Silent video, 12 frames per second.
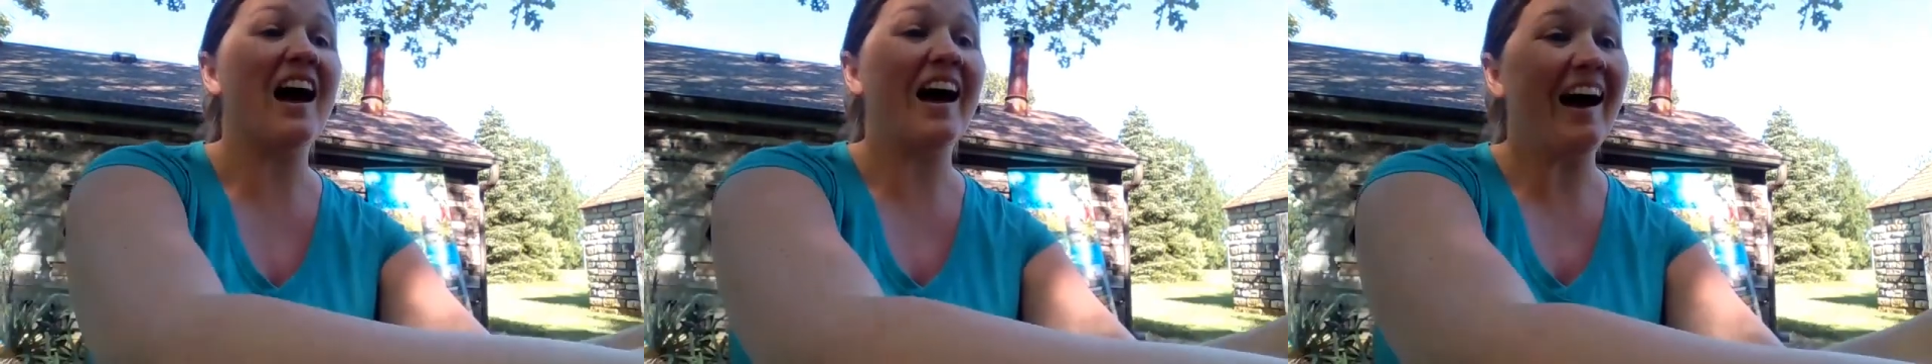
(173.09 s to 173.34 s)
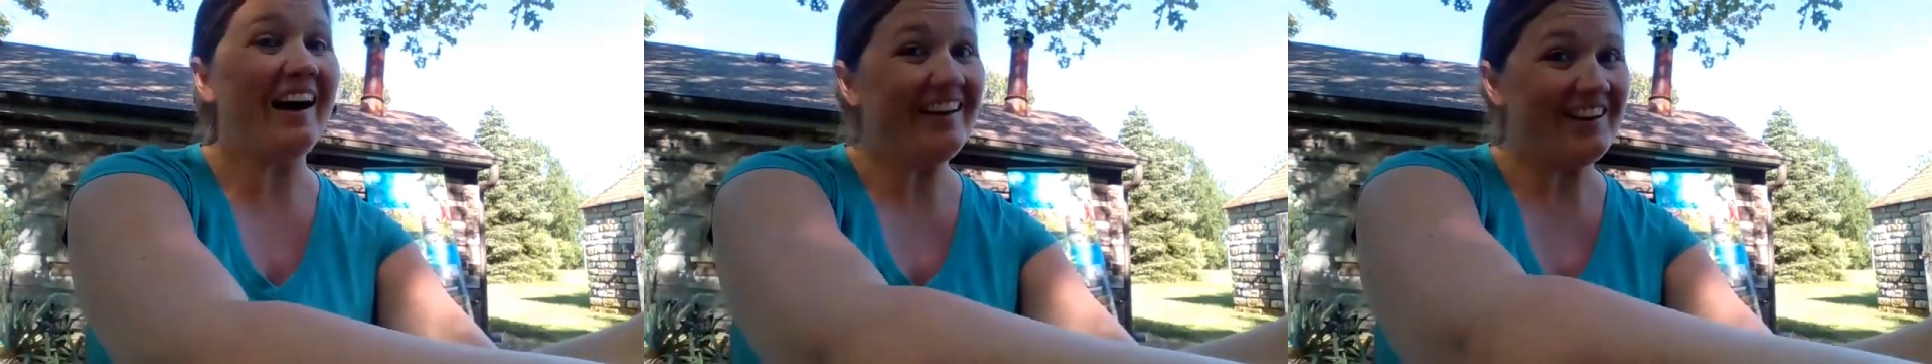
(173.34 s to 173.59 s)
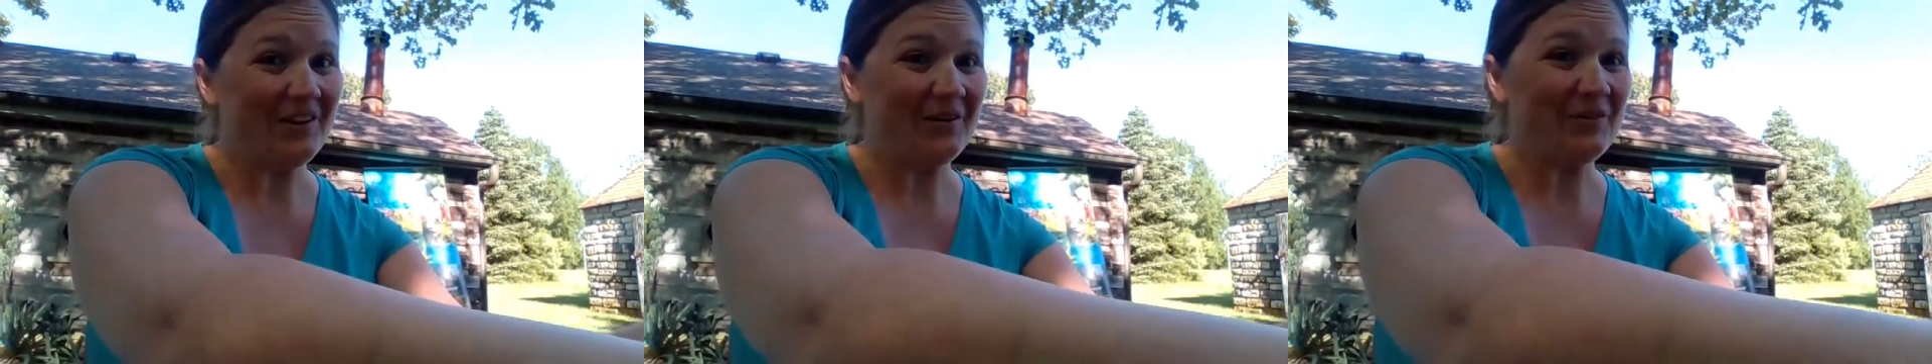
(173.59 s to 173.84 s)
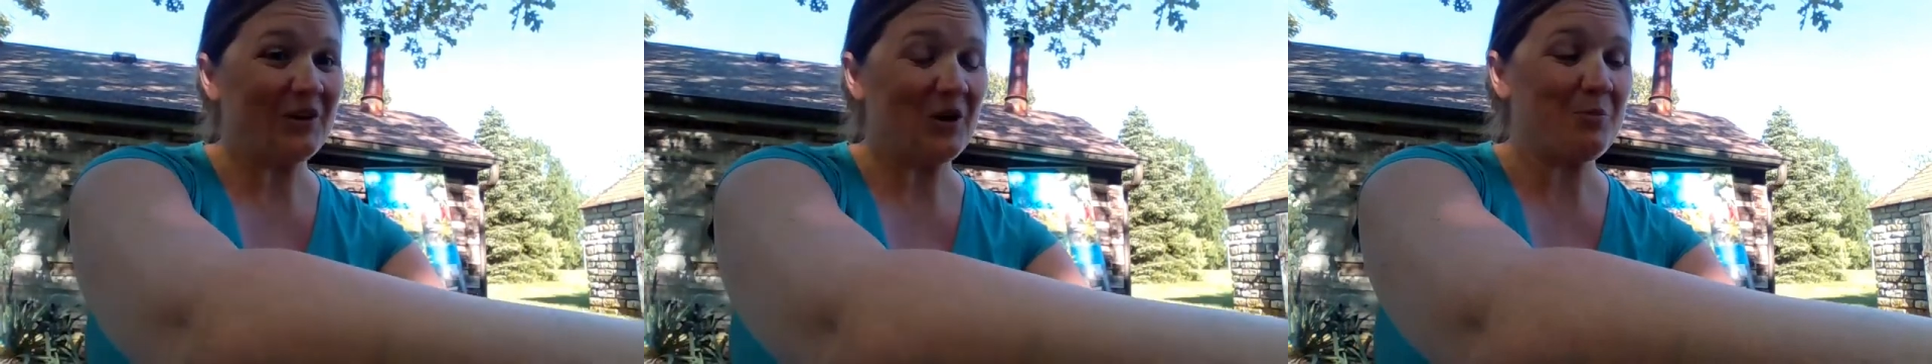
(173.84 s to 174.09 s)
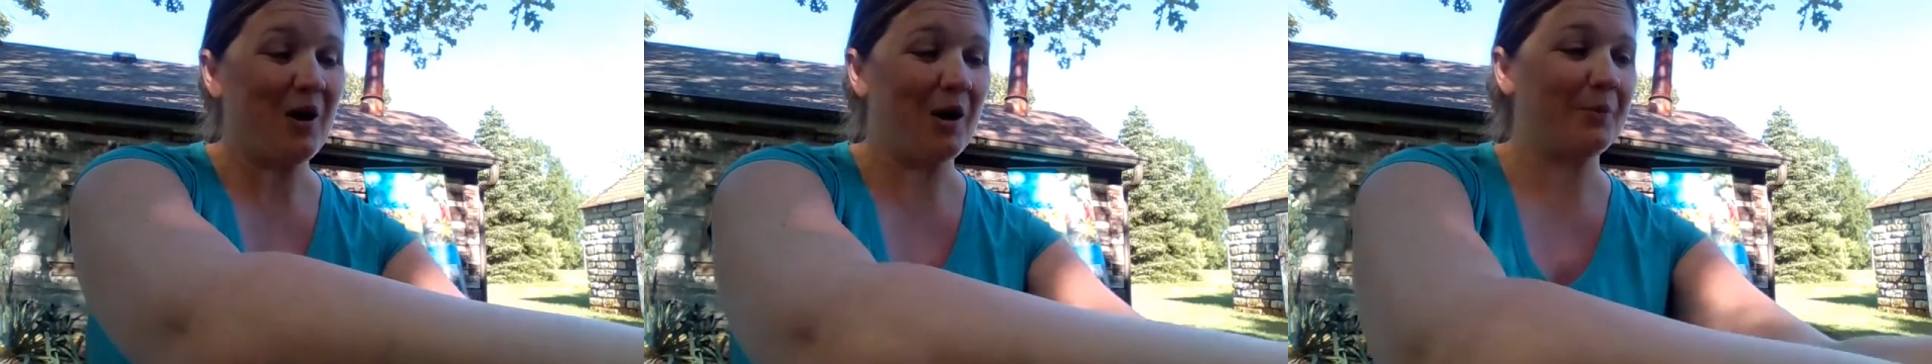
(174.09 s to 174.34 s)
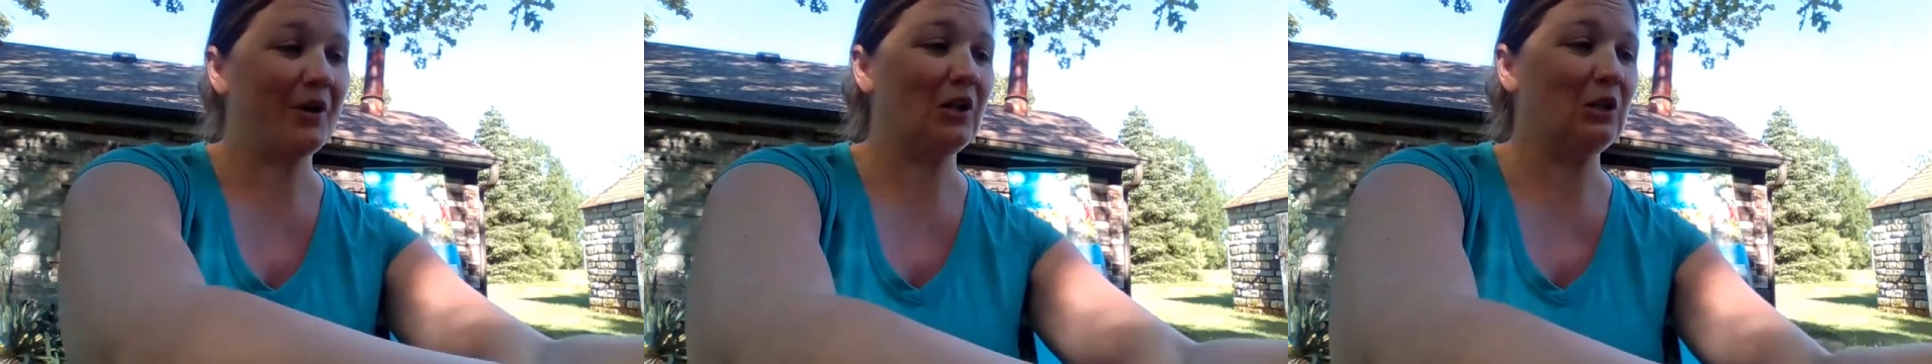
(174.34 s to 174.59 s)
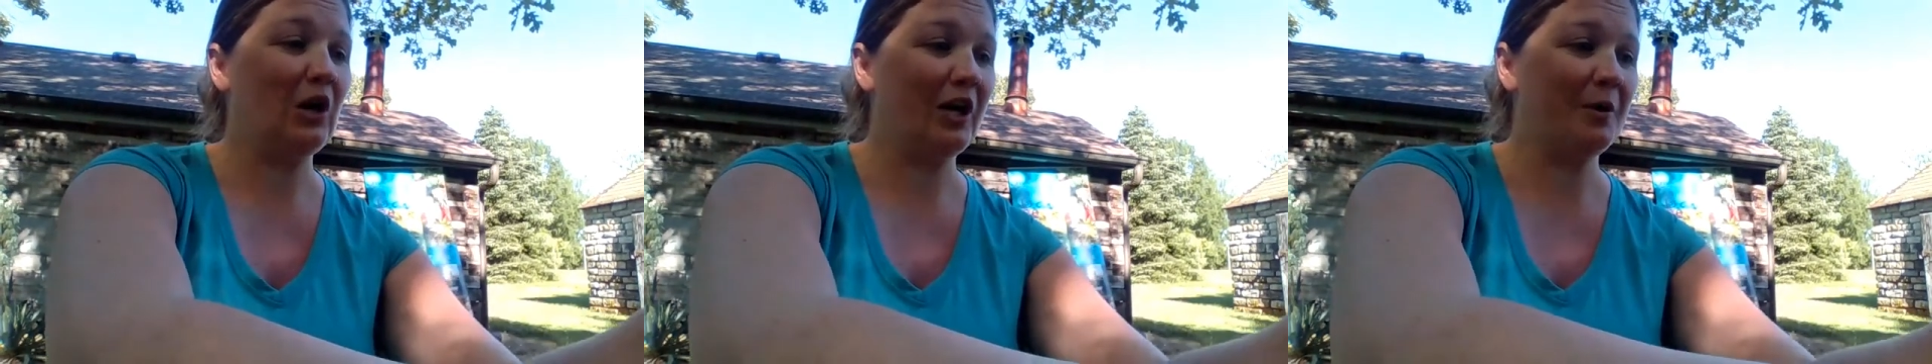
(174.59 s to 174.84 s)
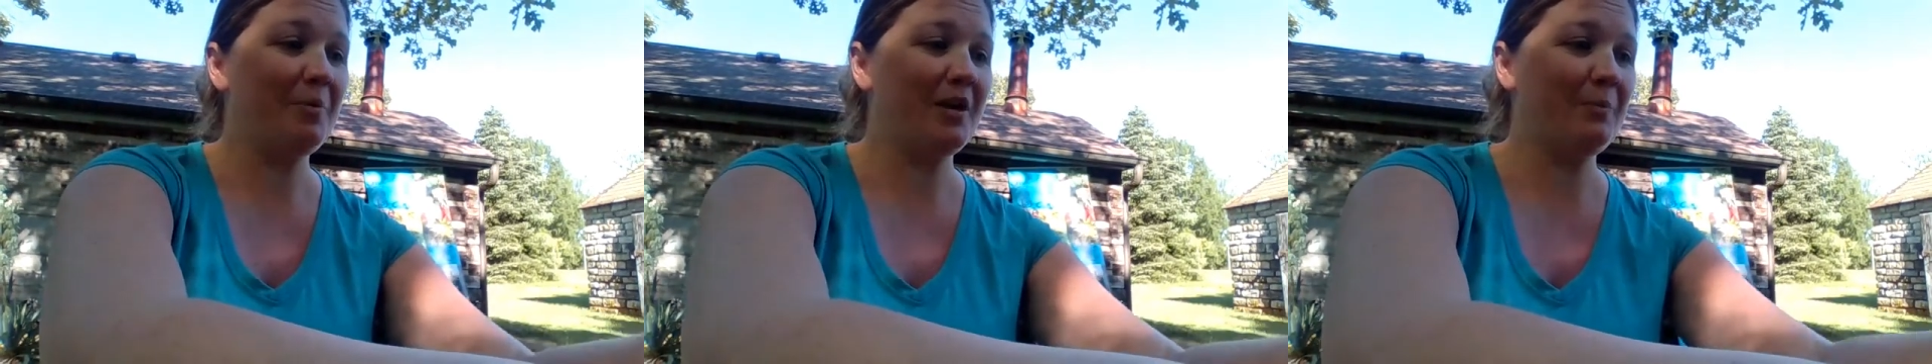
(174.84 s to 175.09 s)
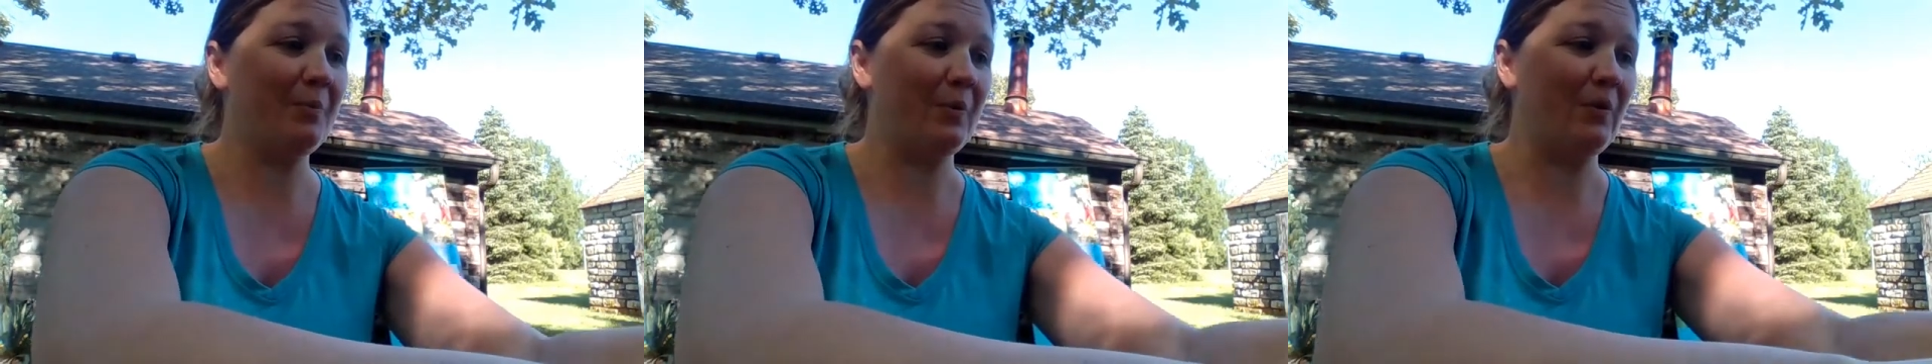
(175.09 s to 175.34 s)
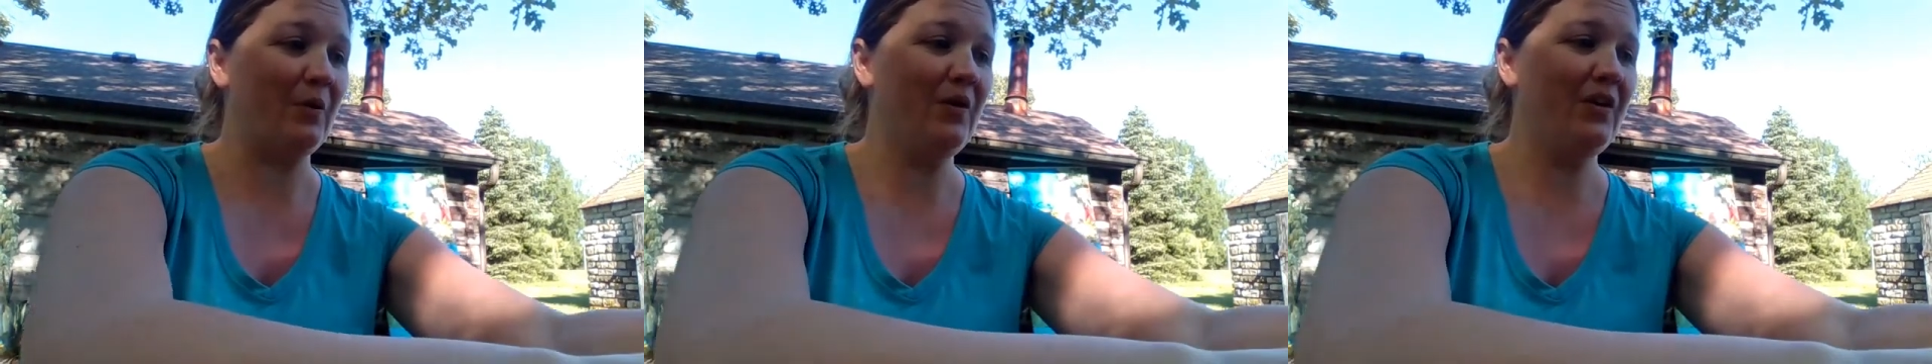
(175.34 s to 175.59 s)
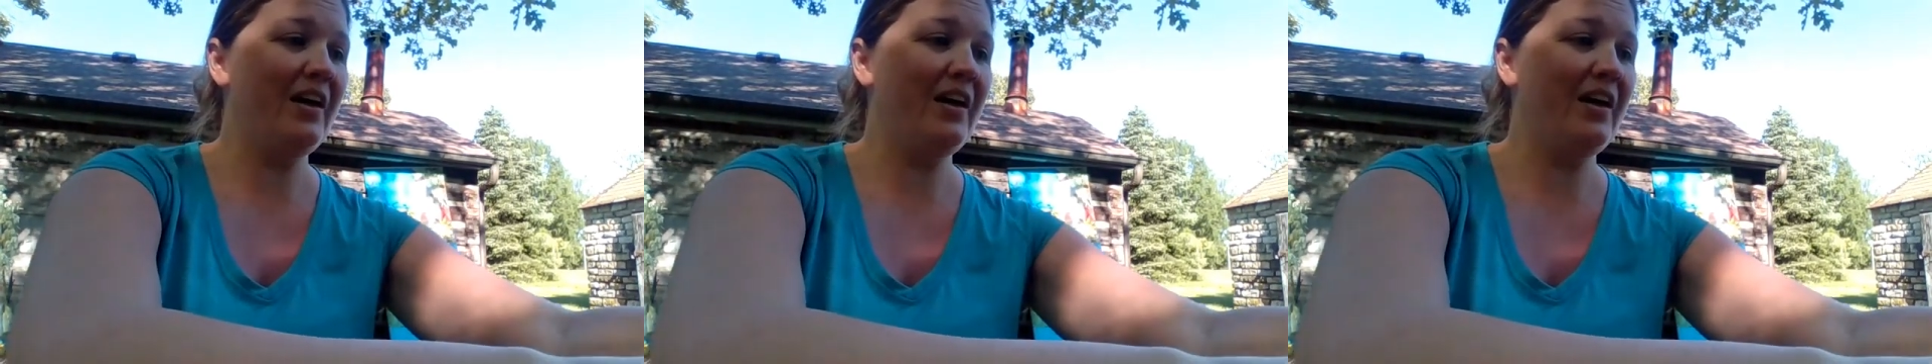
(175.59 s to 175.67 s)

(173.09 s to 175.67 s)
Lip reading: I know there are probably a lot of people